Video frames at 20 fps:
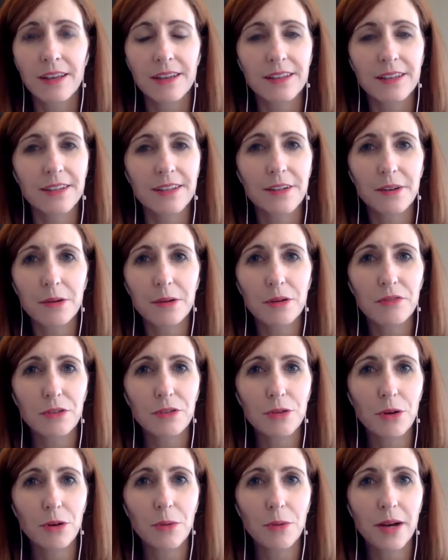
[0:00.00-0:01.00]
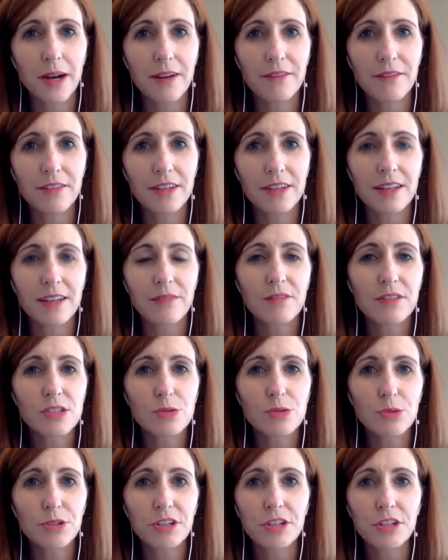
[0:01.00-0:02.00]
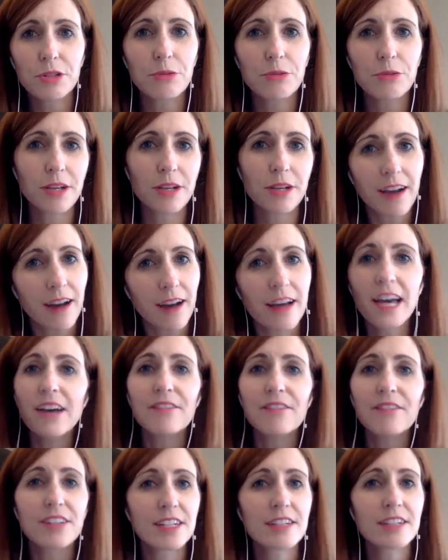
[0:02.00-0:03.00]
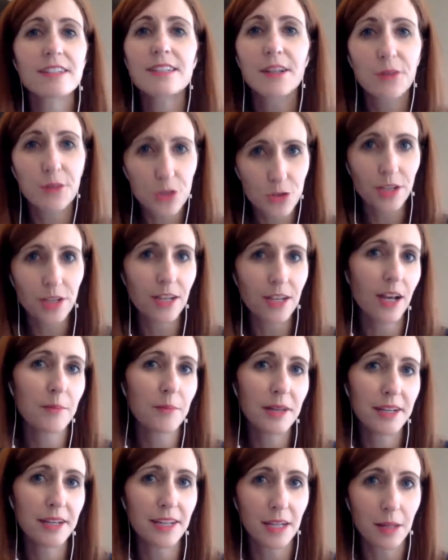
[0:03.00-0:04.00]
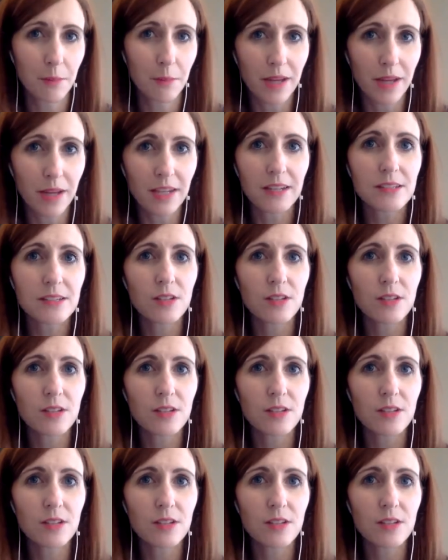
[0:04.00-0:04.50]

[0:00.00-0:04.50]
you know, if you don't have any inventory, you cannot have any sales, you cannot make any money.